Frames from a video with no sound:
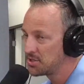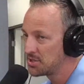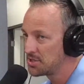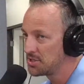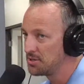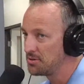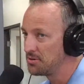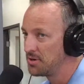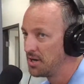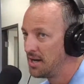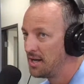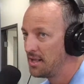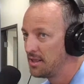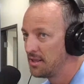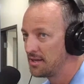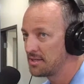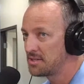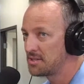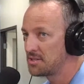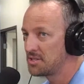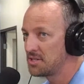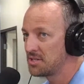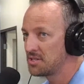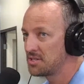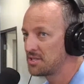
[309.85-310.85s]
So
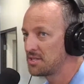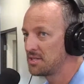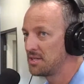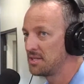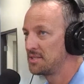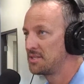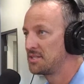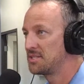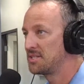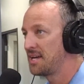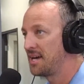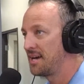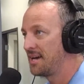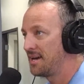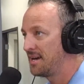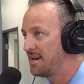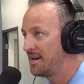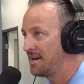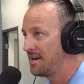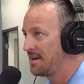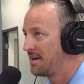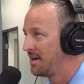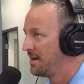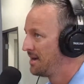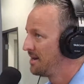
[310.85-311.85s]
let's just
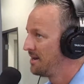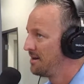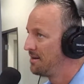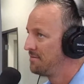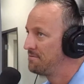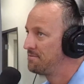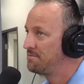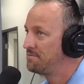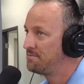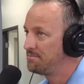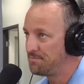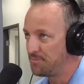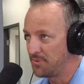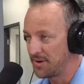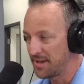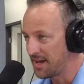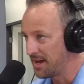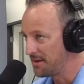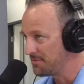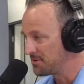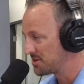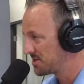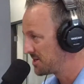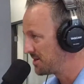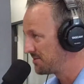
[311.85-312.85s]
say we
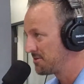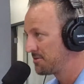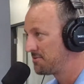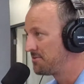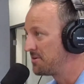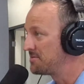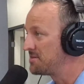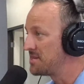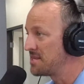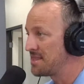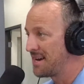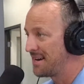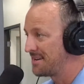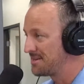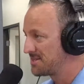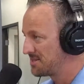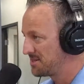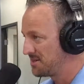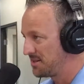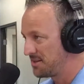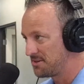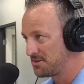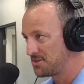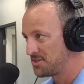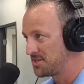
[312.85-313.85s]
gave ourselves a fifty thousand
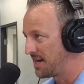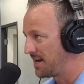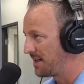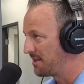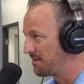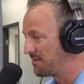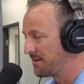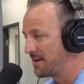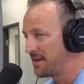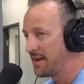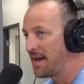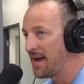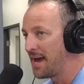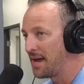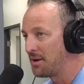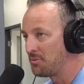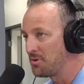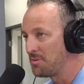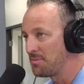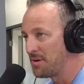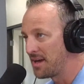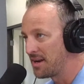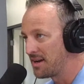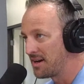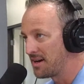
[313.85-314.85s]
dollar salary and
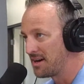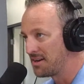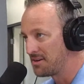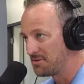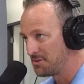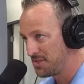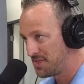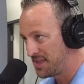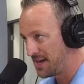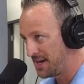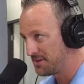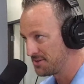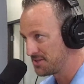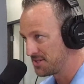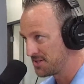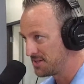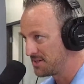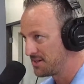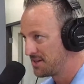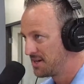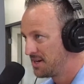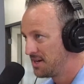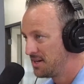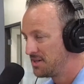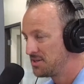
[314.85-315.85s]
we made one hundred thousand
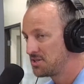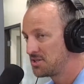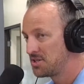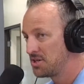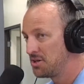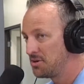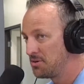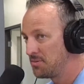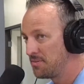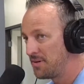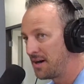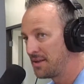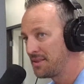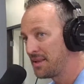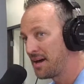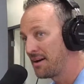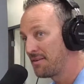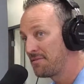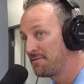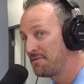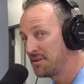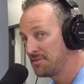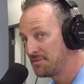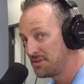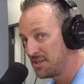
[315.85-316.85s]
dollars. So on
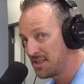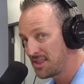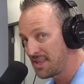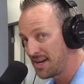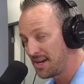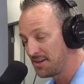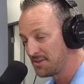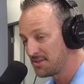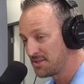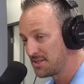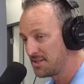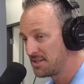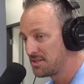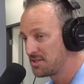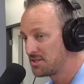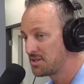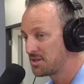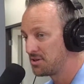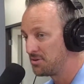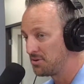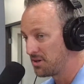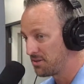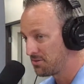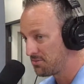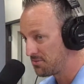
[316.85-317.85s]
that fifty thousand dollars that's
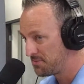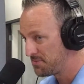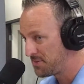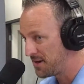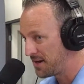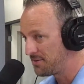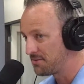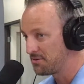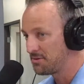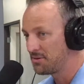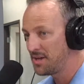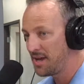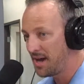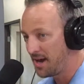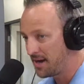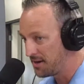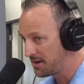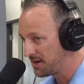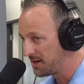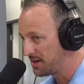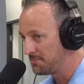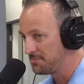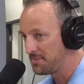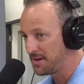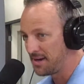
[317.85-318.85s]
going through payroll, yeah, you're
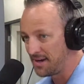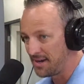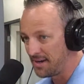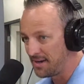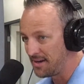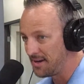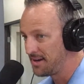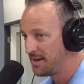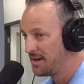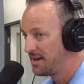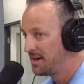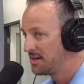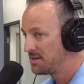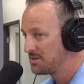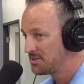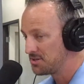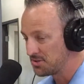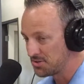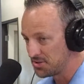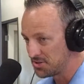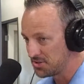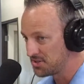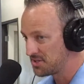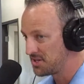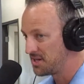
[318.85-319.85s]
going to pay
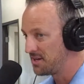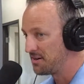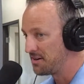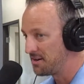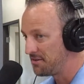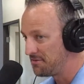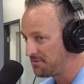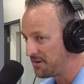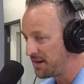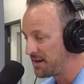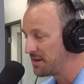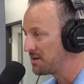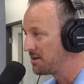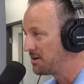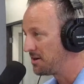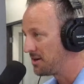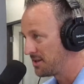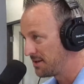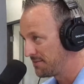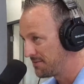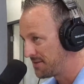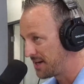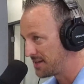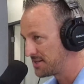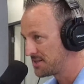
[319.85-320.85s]
Social Security, FICA,
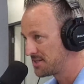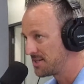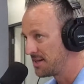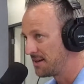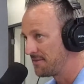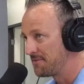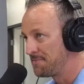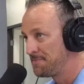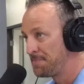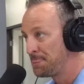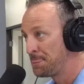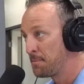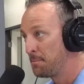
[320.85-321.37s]
all of that stuff.